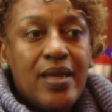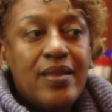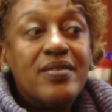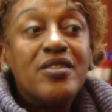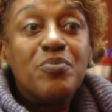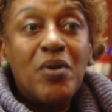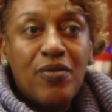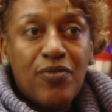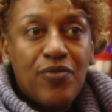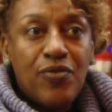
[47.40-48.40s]
This is my
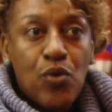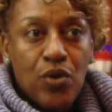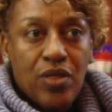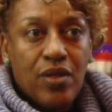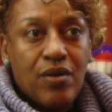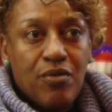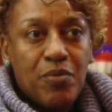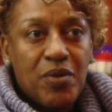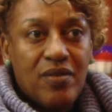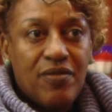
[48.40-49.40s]
4th
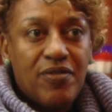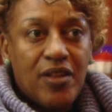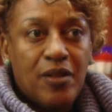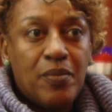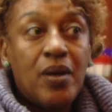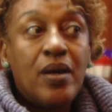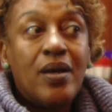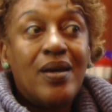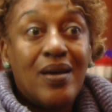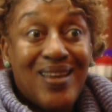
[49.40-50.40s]
Caribbean film,
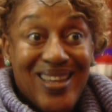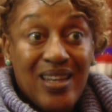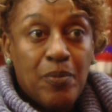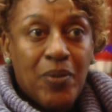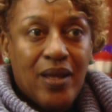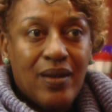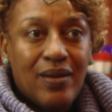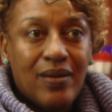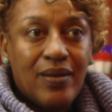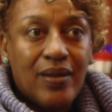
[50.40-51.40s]

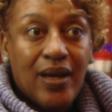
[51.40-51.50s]
independent.